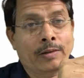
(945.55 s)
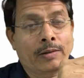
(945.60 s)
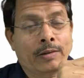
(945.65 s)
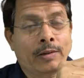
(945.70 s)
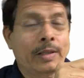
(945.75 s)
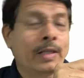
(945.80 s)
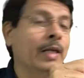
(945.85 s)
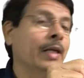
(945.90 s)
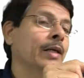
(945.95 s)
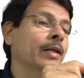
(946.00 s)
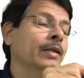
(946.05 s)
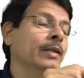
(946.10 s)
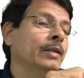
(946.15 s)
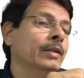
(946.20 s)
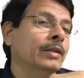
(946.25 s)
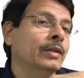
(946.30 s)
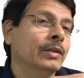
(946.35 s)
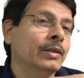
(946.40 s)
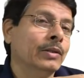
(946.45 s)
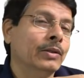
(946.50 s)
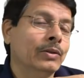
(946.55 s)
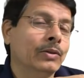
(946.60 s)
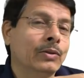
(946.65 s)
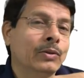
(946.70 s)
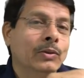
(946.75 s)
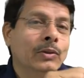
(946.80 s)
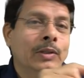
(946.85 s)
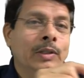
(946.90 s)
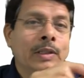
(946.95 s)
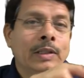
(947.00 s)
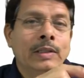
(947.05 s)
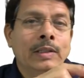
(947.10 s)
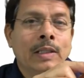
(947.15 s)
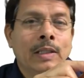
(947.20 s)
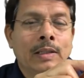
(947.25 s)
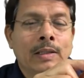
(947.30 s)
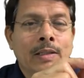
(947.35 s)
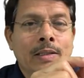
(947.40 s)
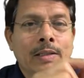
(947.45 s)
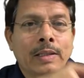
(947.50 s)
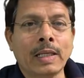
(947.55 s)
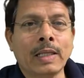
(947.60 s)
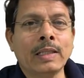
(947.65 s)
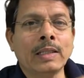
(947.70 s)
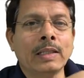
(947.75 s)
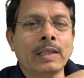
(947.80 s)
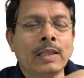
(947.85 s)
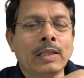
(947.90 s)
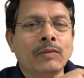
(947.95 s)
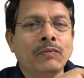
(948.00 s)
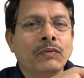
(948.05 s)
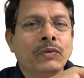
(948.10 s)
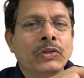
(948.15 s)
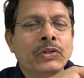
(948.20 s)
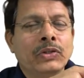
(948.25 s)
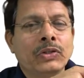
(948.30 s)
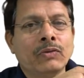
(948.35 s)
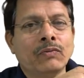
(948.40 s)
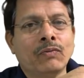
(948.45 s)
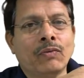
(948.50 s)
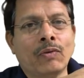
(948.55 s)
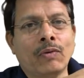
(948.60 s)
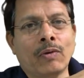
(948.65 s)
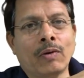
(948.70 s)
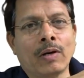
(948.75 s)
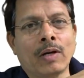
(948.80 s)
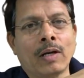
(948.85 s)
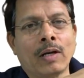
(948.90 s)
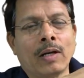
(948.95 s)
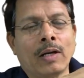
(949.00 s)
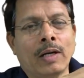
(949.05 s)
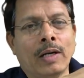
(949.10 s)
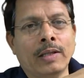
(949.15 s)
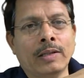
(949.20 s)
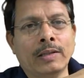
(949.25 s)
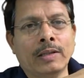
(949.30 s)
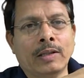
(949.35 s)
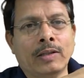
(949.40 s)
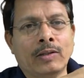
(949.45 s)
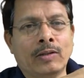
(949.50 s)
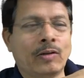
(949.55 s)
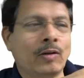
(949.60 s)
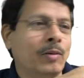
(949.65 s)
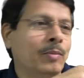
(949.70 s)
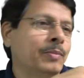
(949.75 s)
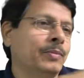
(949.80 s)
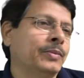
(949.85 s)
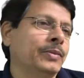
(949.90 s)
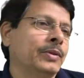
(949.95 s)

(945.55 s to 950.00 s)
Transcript: Okay, so these are the sign convention for IR drop.